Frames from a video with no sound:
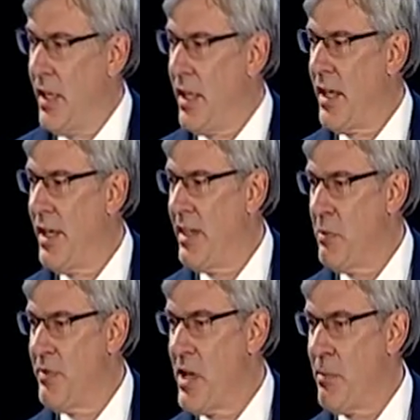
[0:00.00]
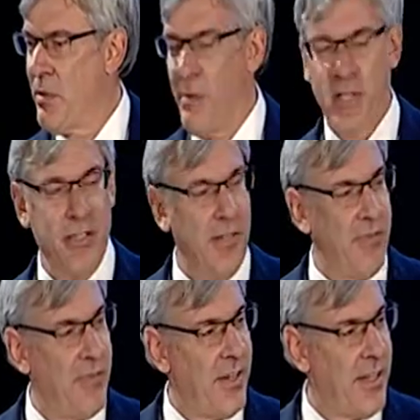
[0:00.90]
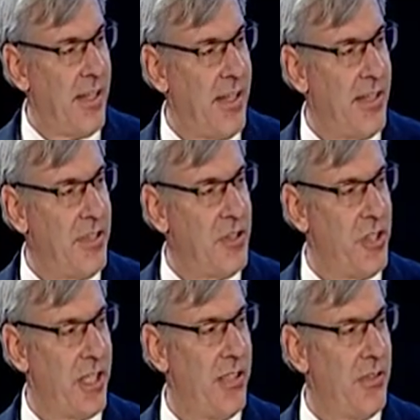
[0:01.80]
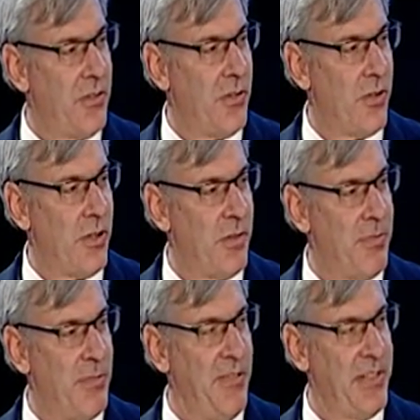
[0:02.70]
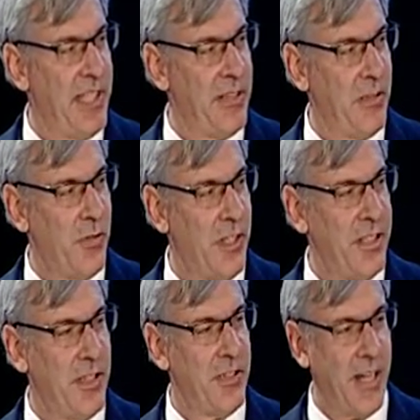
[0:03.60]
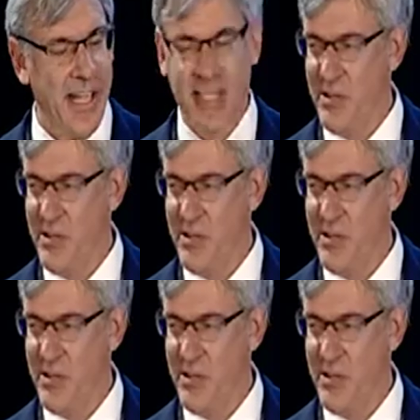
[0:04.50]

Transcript: I think we've got probably enough chicken or beef tenderloin in our diet,